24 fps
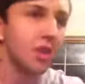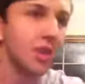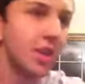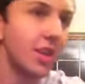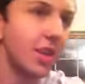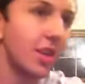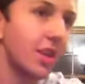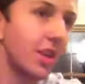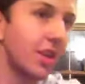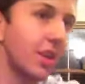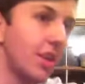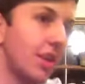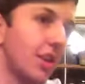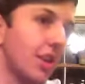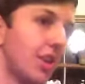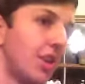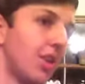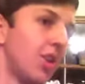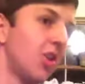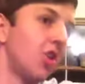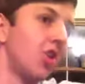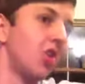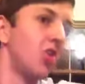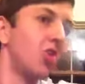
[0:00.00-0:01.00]
need
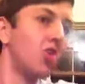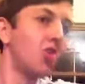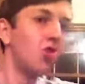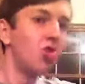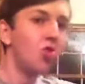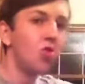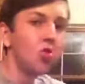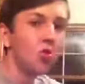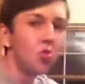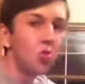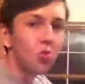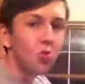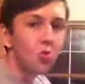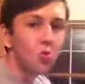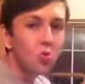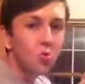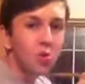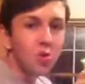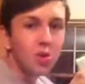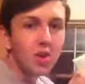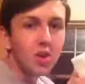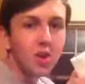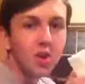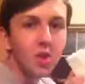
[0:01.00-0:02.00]
2
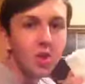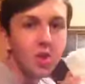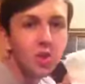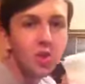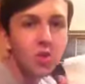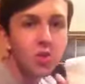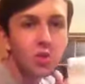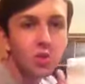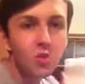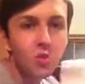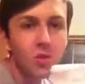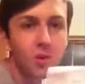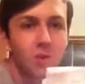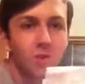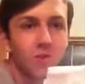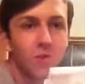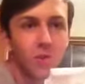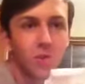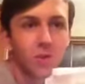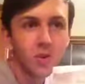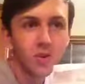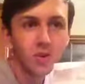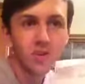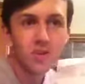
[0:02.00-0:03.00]

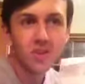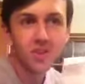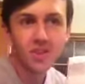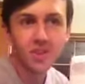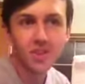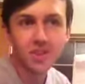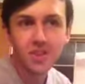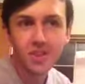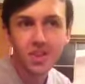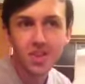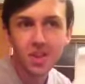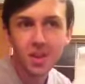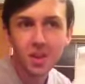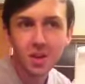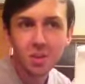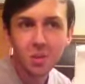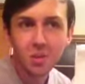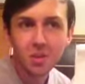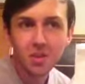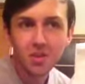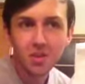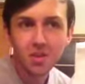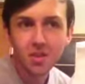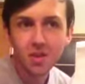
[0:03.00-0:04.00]
3/4
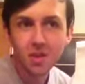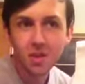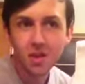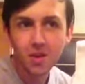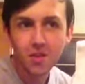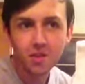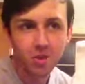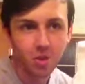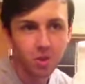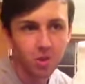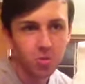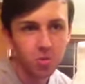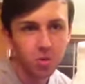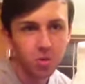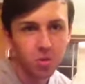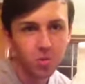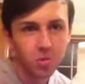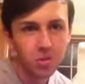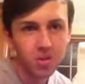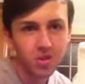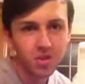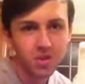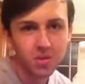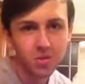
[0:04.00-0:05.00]
cups of
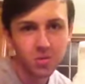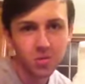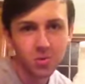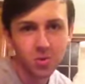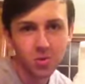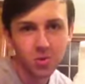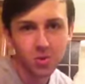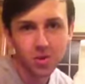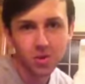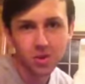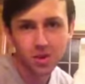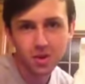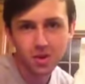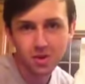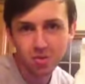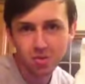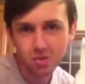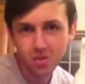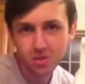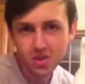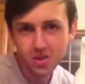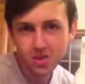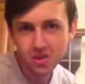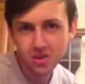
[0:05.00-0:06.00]
all-purpose or
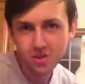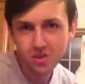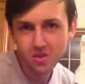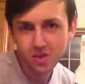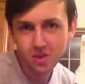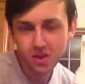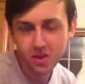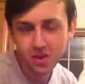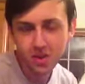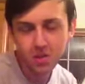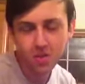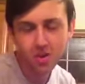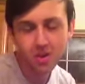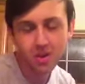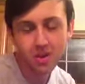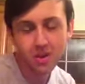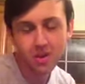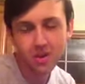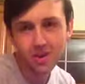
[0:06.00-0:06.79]
unbleached flour.